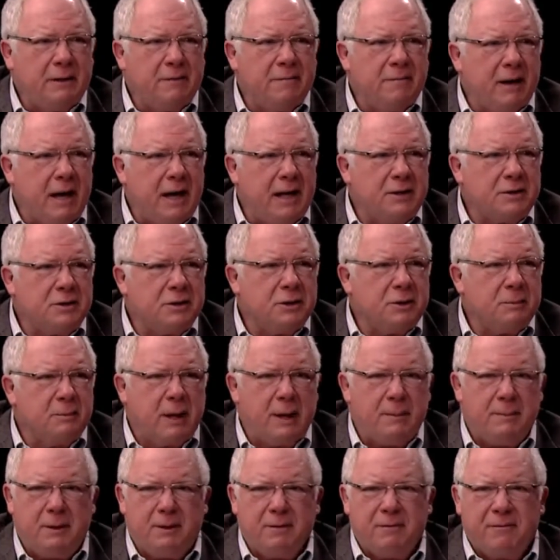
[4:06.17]
advisor, it
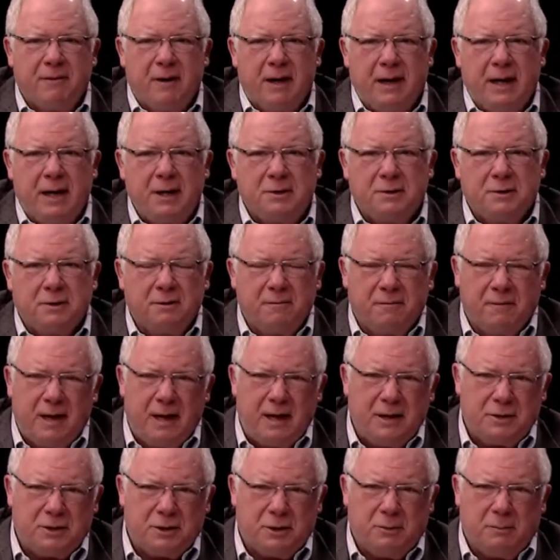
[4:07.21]
might be a financial advisor,